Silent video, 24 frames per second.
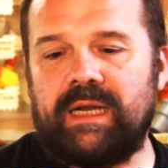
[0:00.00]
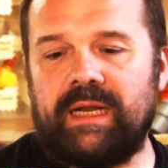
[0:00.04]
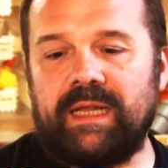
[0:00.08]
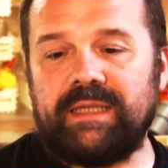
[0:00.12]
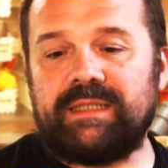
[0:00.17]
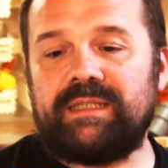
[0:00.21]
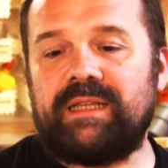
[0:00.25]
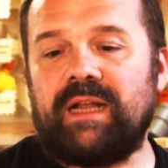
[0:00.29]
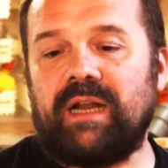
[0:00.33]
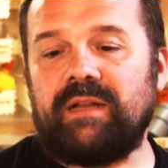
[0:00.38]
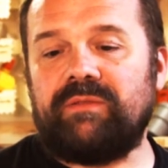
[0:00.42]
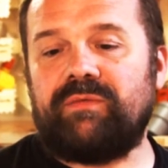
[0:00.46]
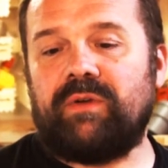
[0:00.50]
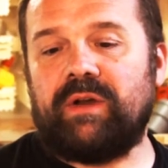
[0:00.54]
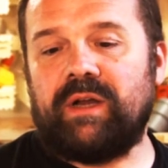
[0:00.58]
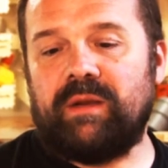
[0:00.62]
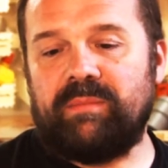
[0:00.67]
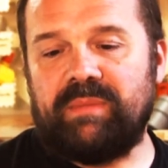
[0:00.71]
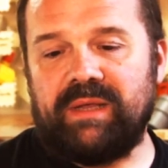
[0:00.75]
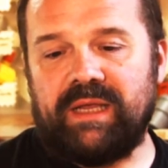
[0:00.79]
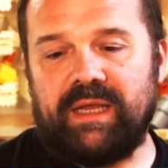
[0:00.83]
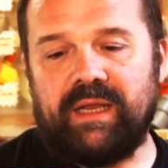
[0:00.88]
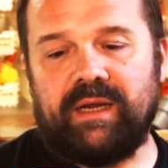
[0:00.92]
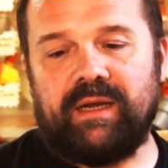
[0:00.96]
Let's start from
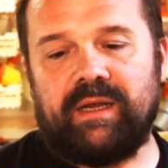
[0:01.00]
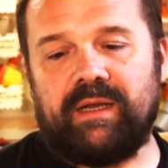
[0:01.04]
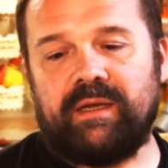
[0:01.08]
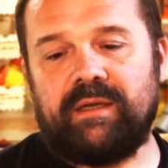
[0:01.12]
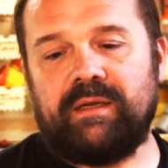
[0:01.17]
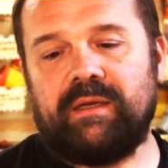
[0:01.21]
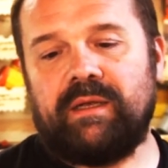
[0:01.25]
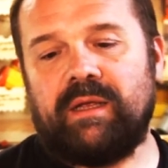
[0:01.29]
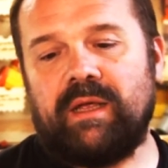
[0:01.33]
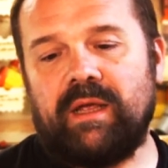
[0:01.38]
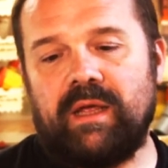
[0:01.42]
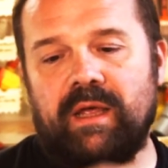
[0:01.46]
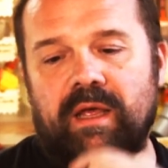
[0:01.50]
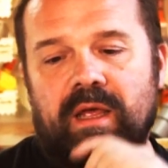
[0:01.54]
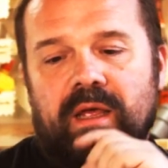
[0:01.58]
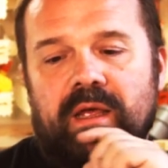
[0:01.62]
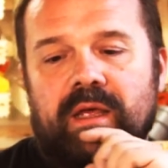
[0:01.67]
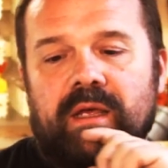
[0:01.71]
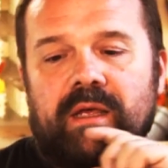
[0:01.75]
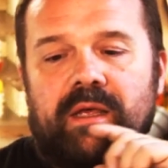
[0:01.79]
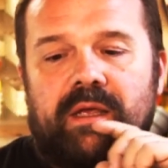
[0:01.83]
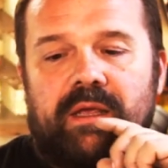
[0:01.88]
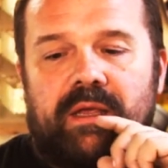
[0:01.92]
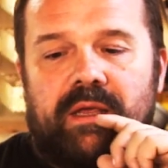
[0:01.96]
the beginning.
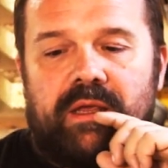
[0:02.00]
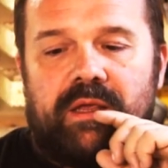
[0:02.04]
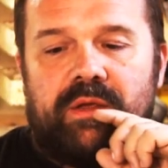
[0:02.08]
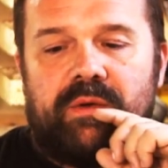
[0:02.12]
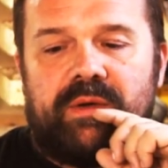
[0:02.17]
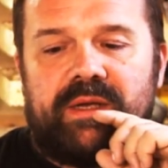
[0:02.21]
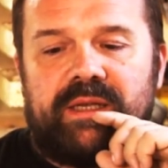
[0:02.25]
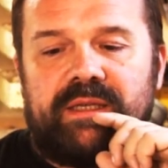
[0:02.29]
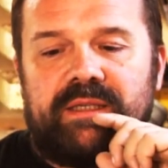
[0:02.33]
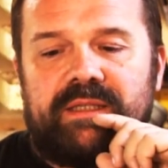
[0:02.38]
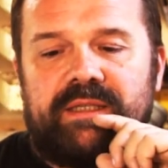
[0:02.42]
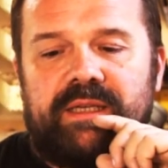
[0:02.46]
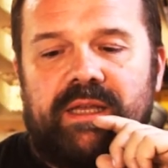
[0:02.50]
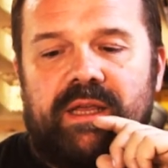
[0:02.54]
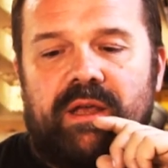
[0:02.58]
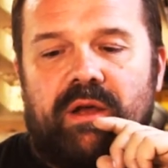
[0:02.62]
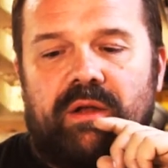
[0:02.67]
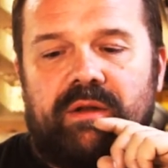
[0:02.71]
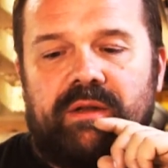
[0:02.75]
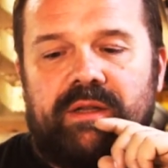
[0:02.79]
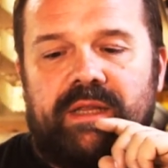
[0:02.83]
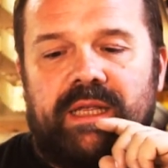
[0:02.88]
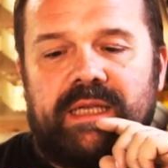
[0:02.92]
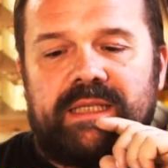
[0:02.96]
You can see
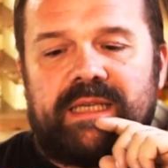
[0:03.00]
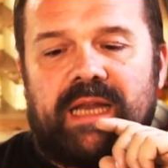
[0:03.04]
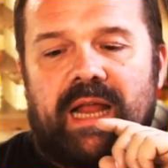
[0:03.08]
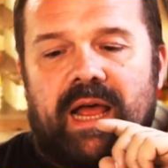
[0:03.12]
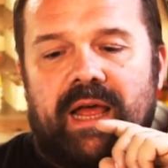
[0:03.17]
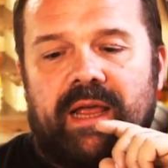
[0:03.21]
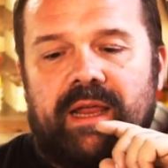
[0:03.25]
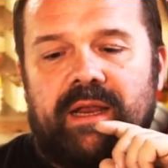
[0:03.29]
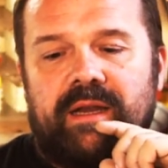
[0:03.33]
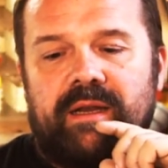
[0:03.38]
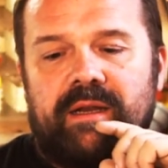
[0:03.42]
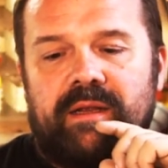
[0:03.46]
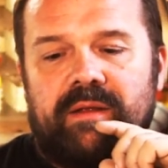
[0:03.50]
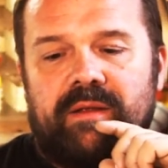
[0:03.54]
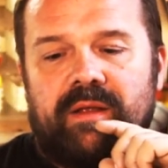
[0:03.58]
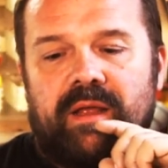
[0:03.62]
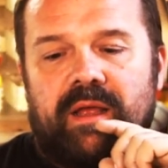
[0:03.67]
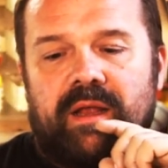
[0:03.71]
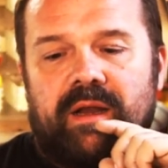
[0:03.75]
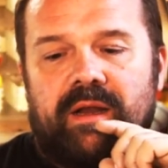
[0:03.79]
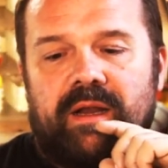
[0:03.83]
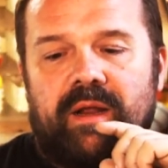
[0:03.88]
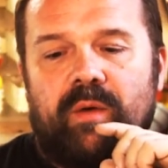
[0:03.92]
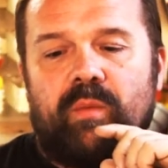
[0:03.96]
on this line
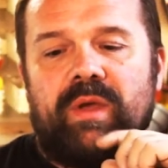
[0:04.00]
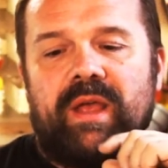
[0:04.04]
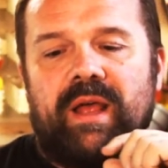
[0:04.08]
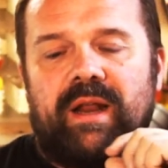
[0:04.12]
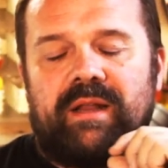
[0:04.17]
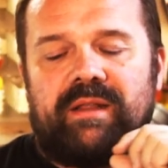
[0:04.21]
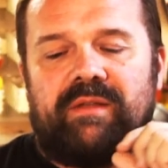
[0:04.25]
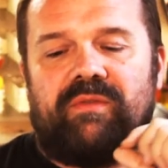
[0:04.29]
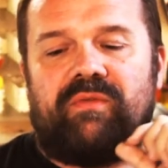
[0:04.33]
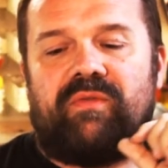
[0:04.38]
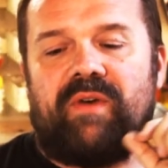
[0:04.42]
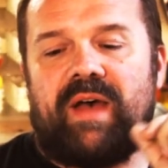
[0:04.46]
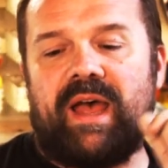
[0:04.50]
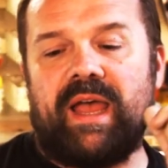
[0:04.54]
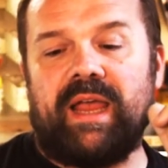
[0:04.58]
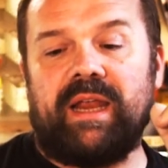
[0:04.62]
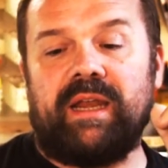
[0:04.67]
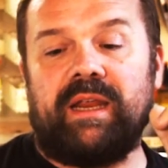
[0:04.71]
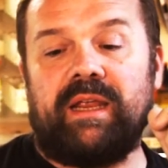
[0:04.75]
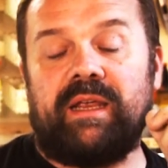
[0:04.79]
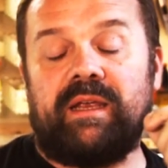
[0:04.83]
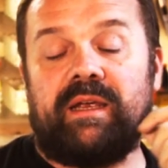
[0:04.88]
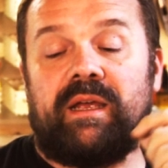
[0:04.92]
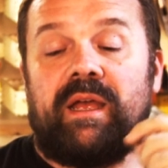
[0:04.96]
that we are
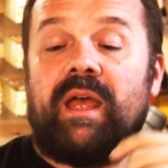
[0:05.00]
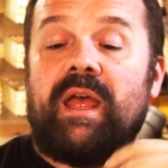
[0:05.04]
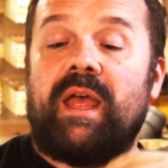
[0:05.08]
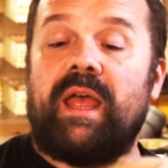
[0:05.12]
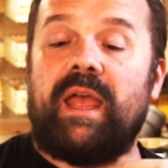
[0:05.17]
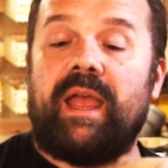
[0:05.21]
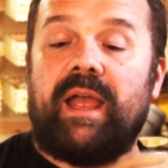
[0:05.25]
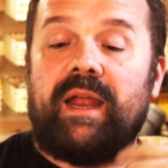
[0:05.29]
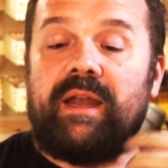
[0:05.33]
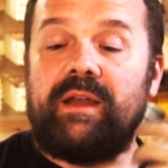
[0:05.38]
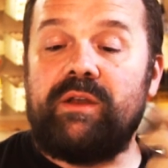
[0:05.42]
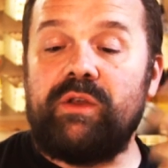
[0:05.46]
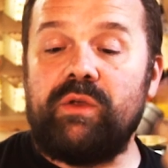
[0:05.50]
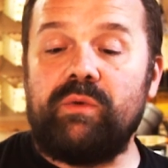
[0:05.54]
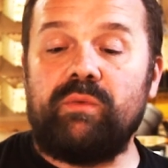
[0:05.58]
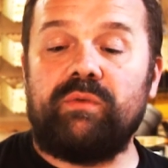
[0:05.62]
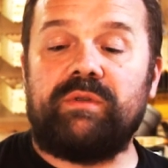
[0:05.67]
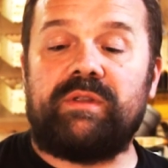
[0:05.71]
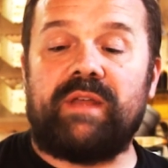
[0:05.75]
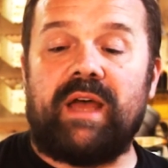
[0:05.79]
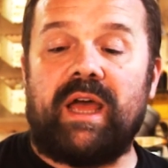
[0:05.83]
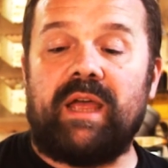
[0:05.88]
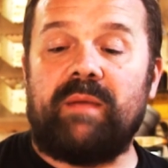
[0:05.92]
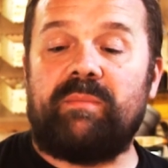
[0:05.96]
defining a
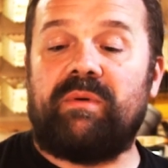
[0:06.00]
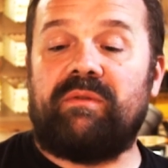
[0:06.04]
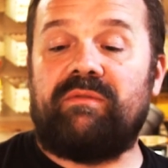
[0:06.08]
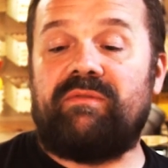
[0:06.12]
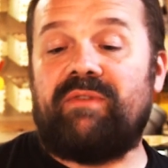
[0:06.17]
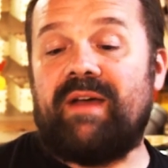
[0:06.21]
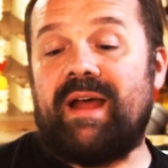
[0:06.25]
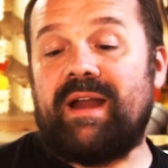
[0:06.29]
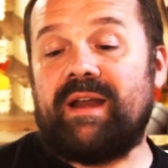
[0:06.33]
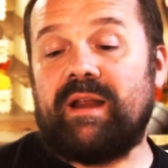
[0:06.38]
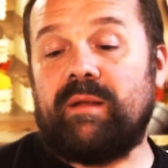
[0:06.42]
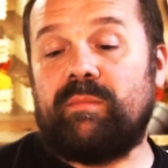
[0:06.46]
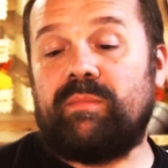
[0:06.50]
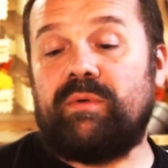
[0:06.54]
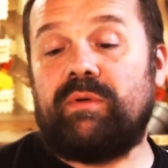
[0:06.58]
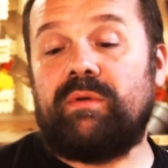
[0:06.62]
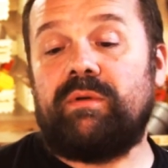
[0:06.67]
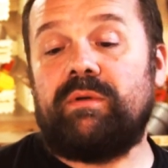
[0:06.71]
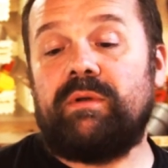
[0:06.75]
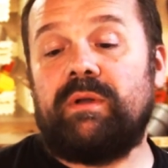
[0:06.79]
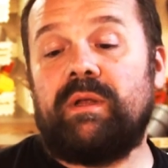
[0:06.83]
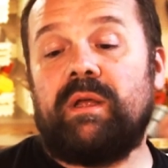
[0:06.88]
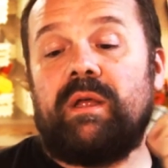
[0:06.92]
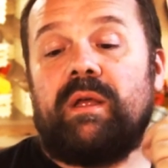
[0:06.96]
new type of
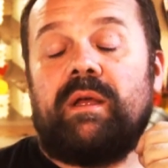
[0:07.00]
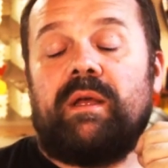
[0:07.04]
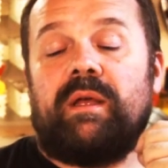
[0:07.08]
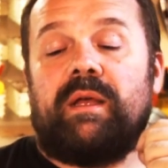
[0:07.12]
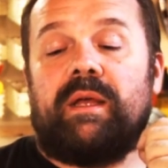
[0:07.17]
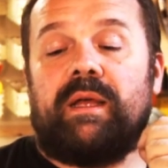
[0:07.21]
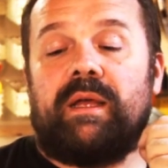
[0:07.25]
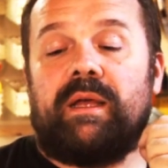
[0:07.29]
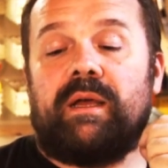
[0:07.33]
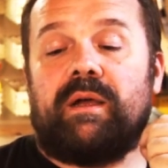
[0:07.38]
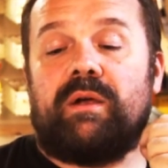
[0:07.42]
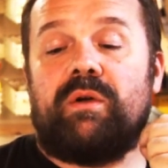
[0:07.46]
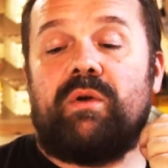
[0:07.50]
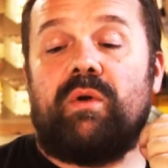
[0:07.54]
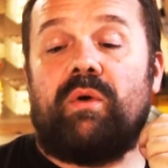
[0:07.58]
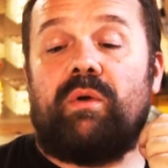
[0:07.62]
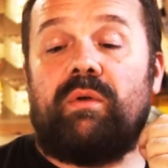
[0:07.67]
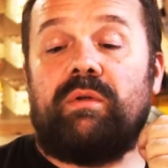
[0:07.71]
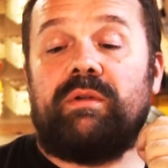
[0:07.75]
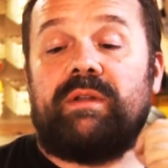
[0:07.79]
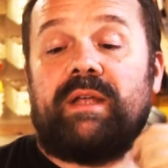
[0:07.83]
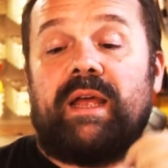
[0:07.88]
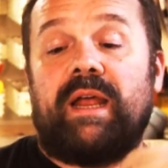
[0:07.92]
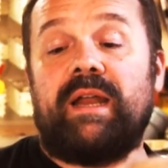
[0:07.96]
variable uh,
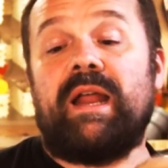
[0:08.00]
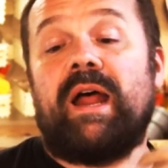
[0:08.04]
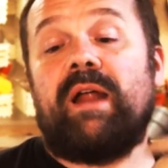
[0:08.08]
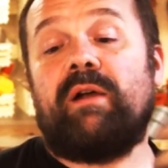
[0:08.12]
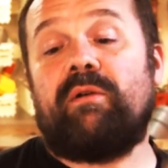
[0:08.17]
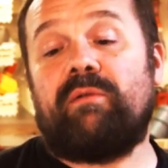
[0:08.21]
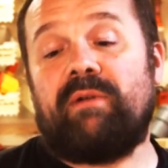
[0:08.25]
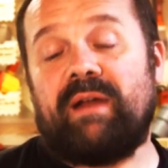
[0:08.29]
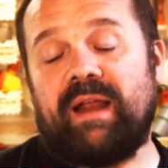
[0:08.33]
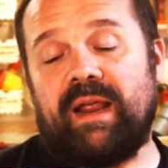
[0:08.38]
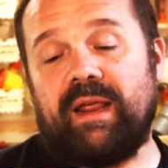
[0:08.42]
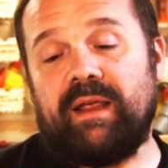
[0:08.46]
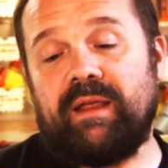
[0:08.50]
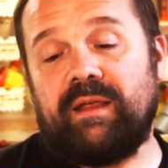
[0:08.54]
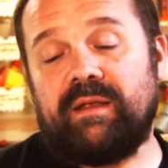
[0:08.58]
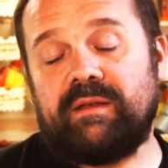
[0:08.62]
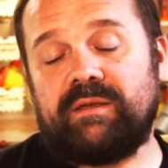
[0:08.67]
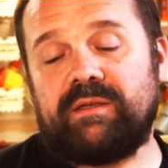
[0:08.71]
called an array.